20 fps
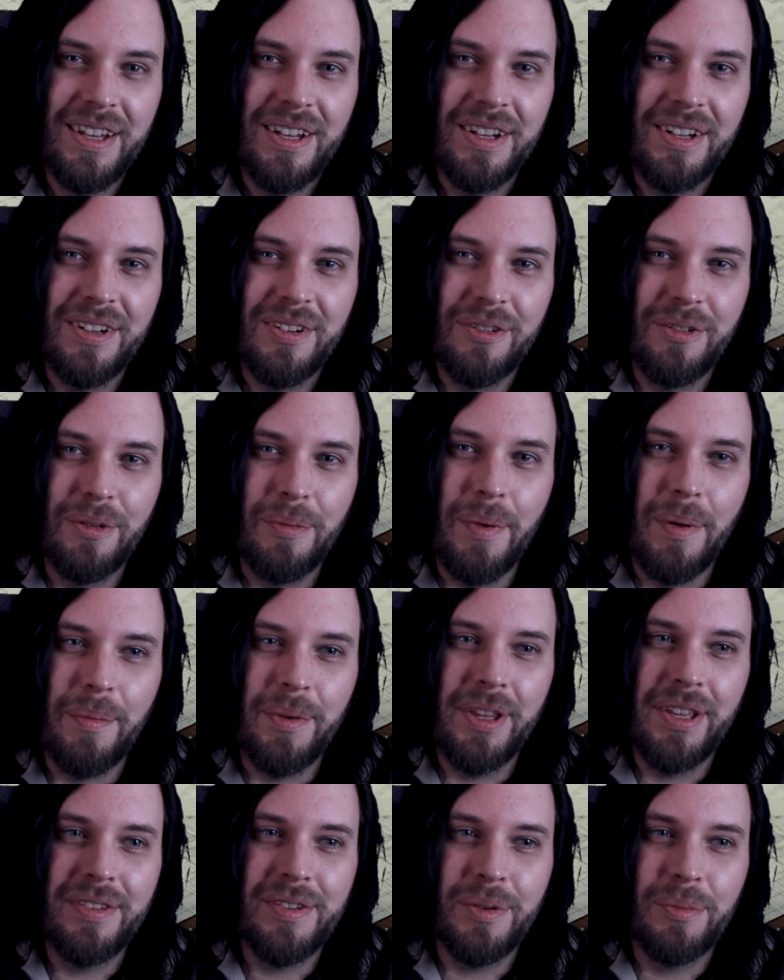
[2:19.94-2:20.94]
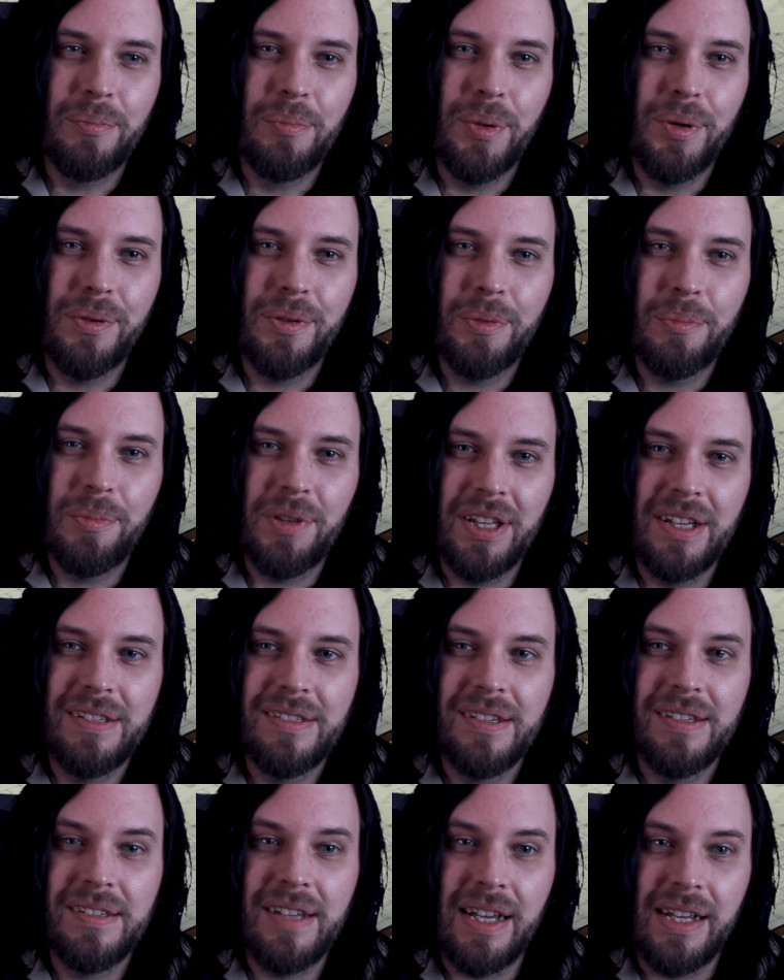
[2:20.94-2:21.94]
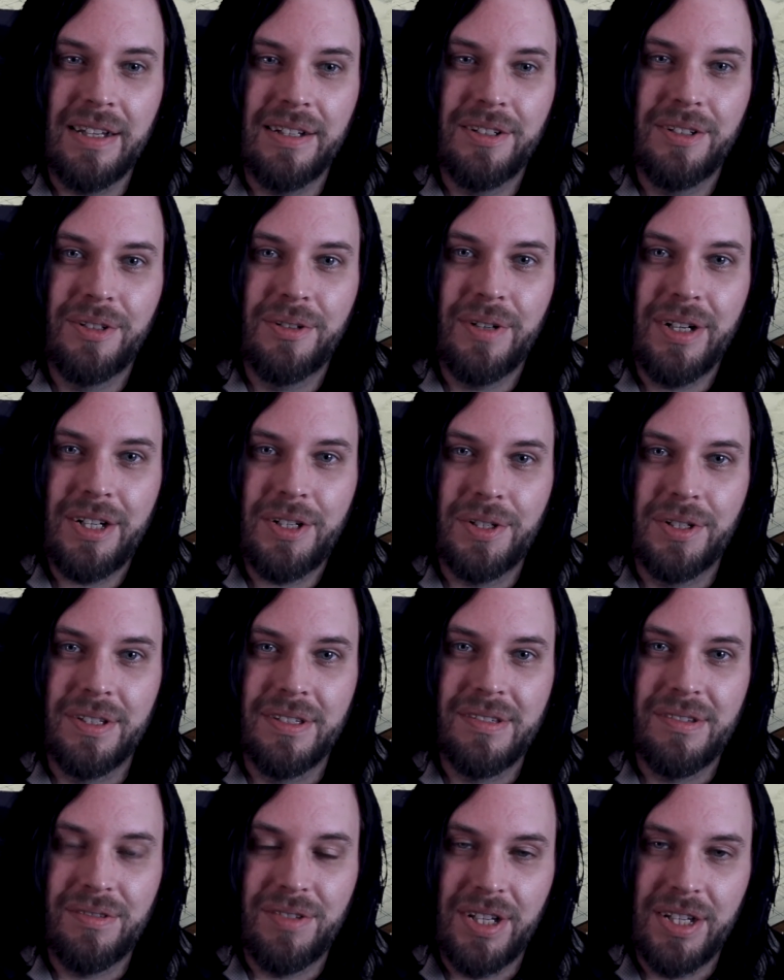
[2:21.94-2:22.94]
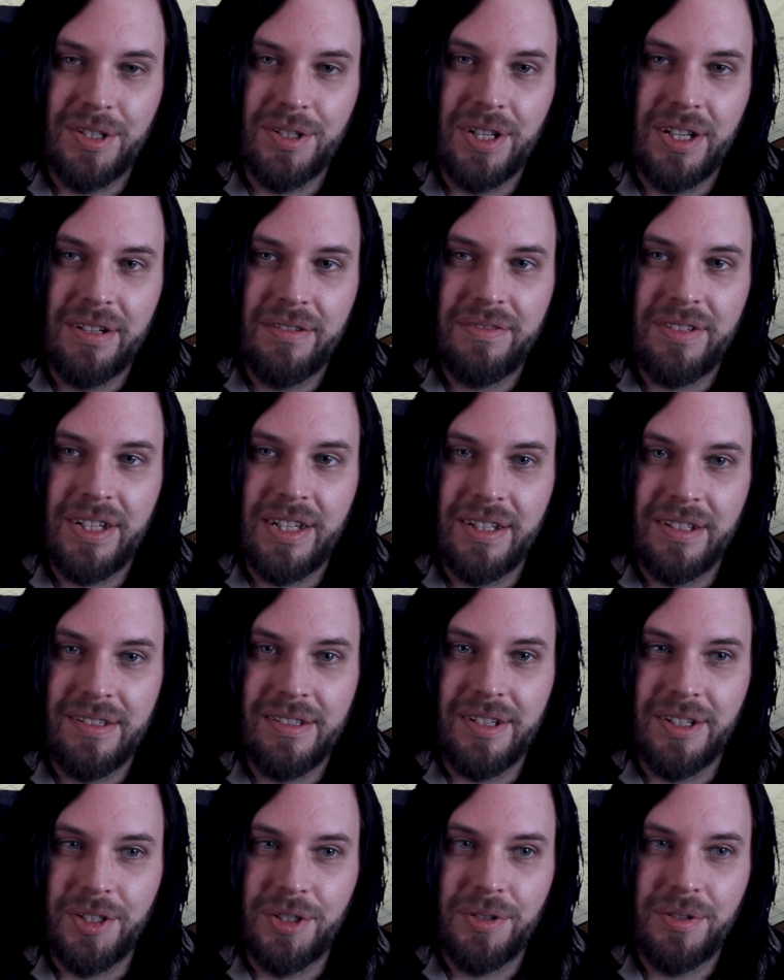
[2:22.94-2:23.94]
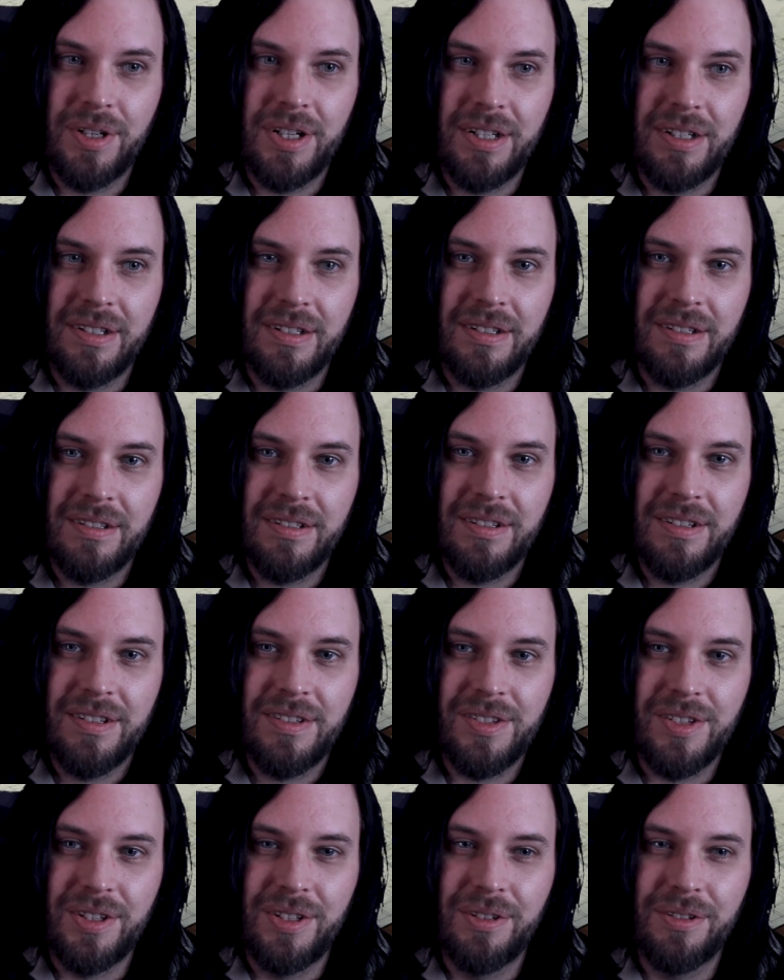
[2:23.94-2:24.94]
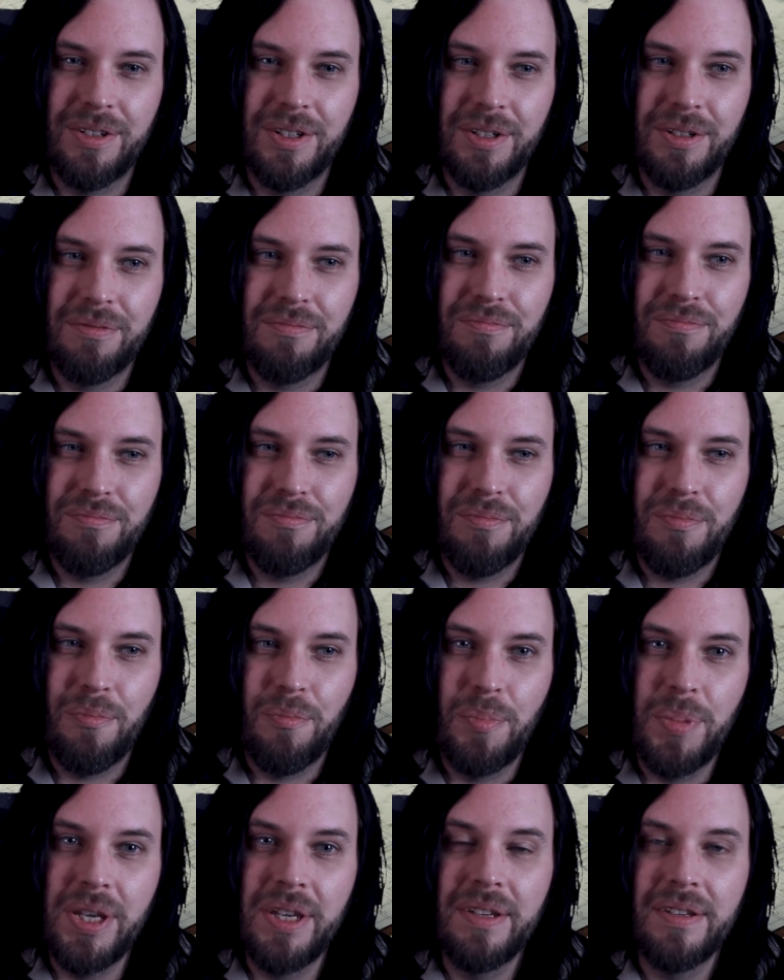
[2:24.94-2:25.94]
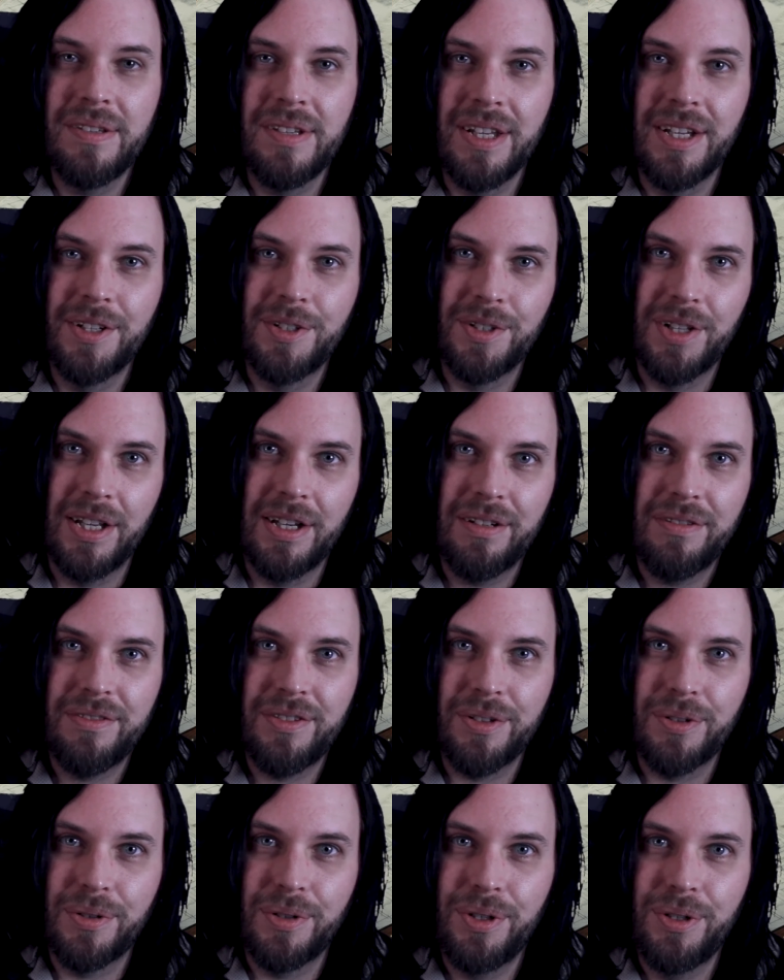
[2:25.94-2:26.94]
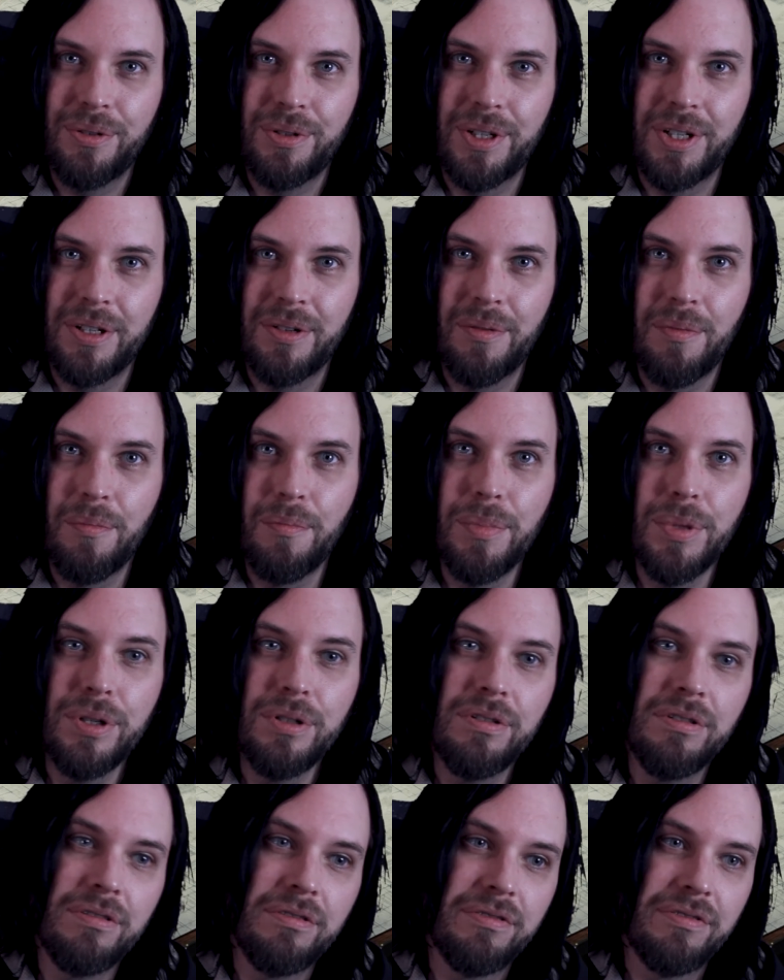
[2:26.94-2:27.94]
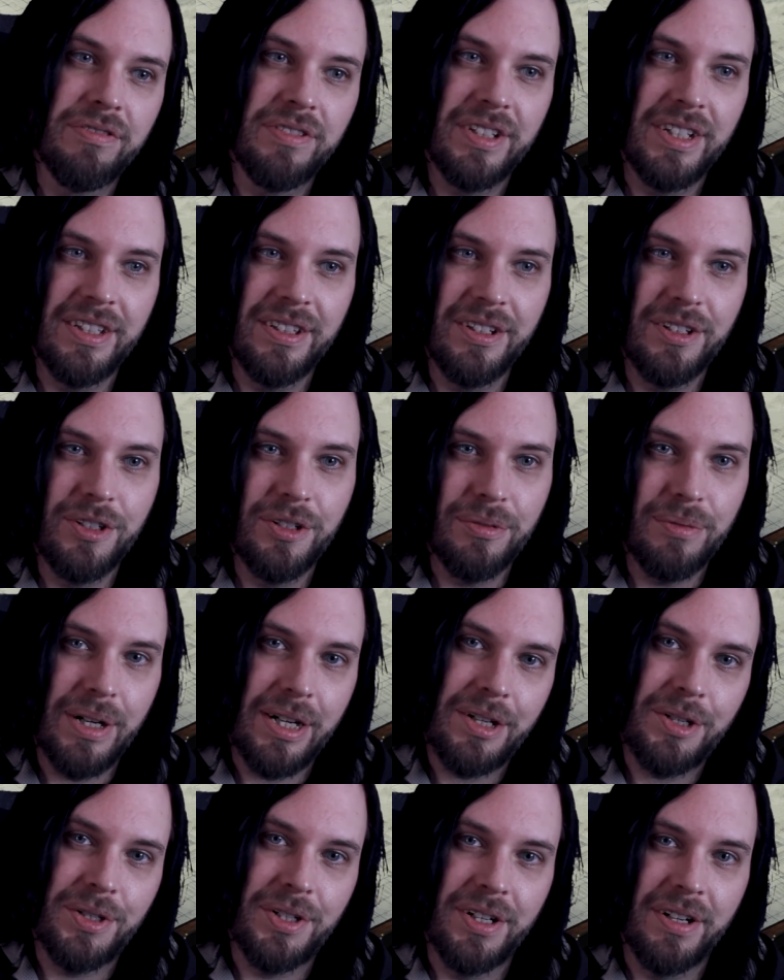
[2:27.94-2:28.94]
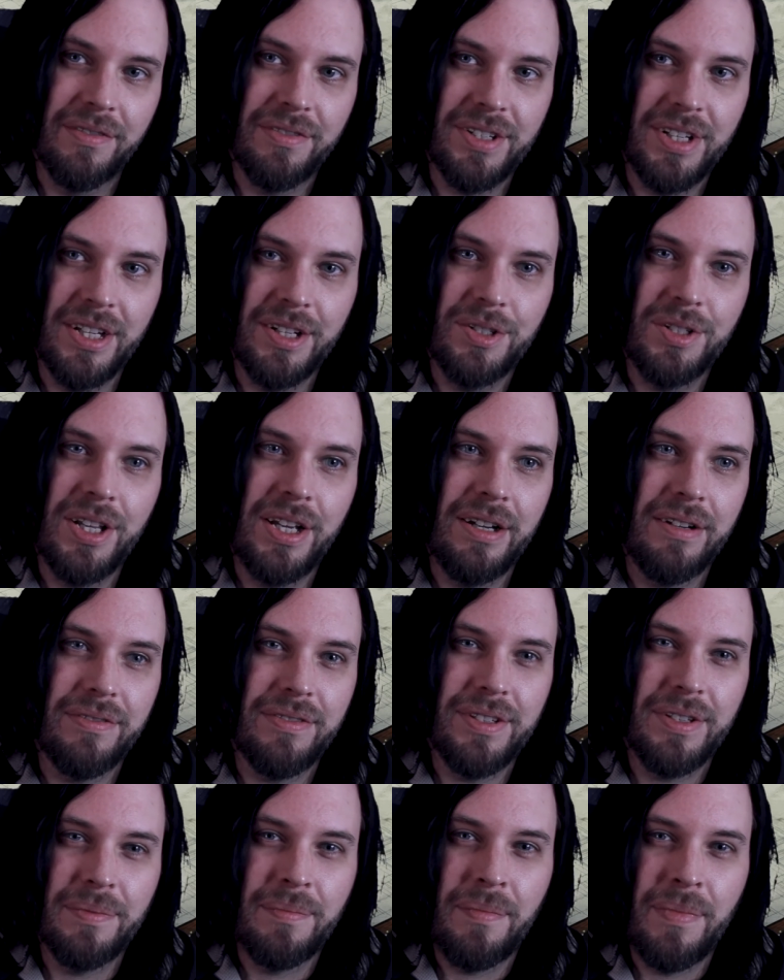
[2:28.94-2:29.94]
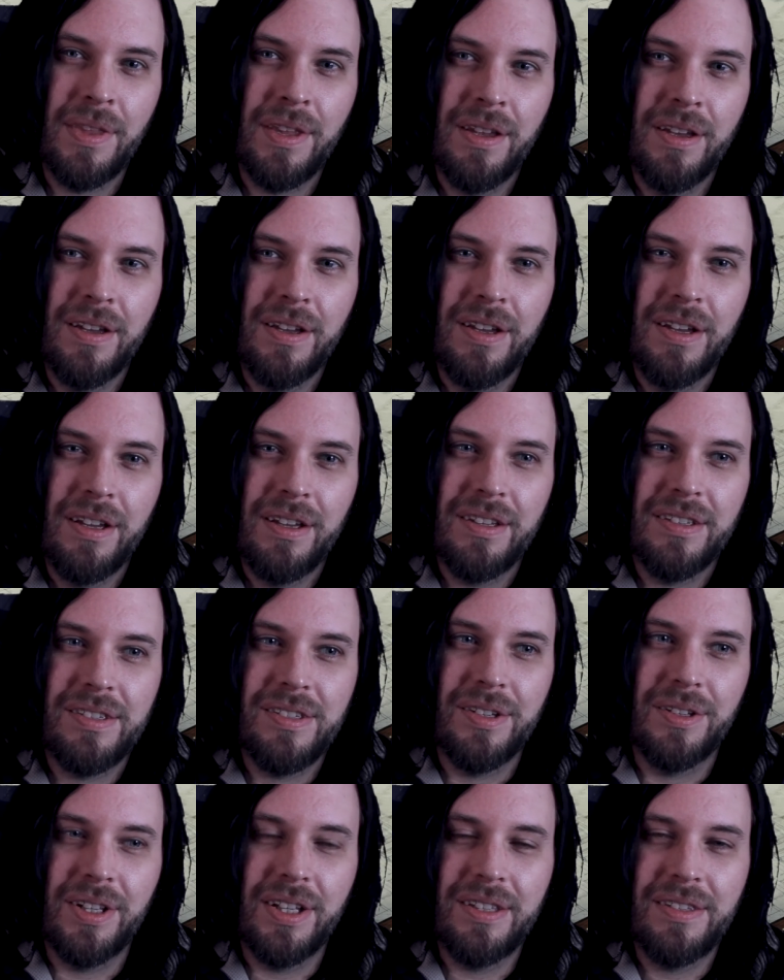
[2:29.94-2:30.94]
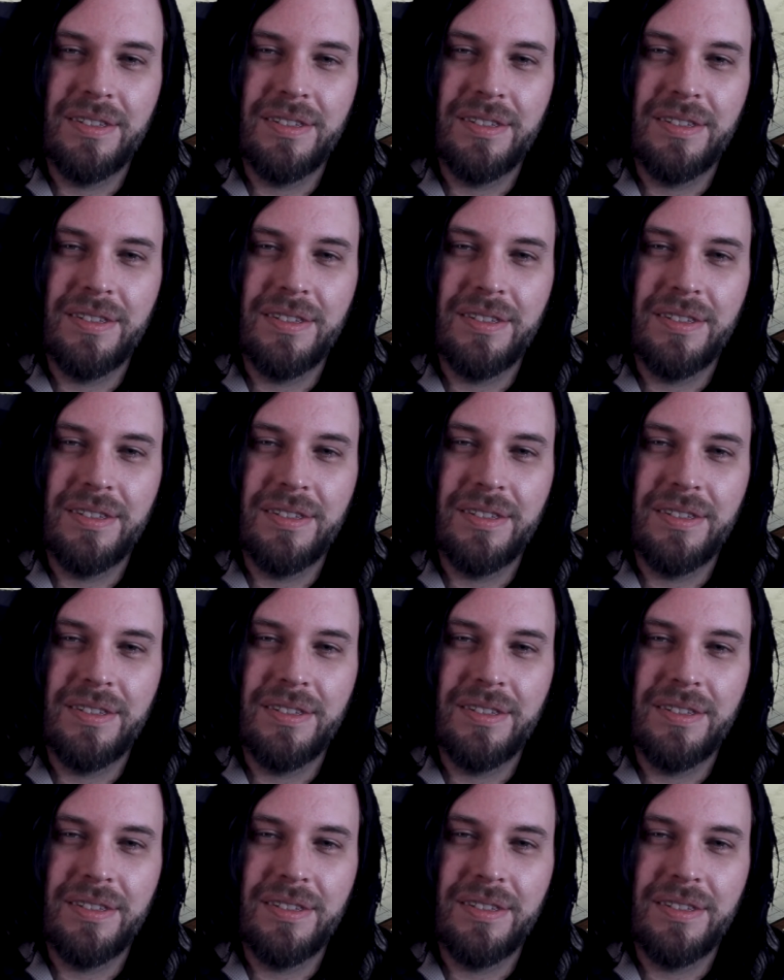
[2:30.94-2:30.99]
Remember, these are both places and directions, stage left and stage right. So you can be stage left, or you can move in the direction of stage left. So let's